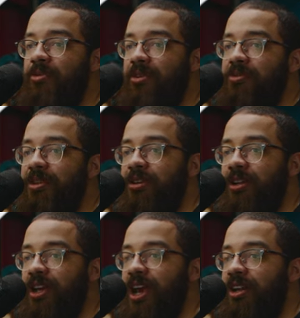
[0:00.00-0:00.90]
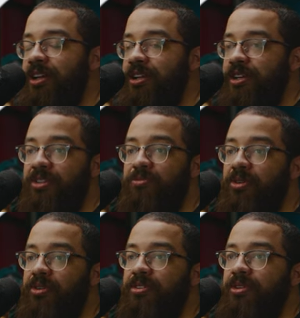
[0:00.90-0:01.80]
thing that we're going to be looking at in this
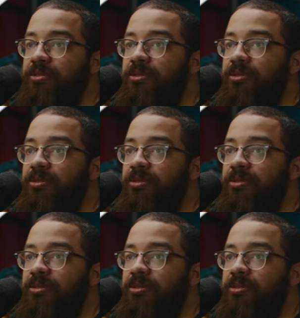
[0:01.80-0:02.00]
board is the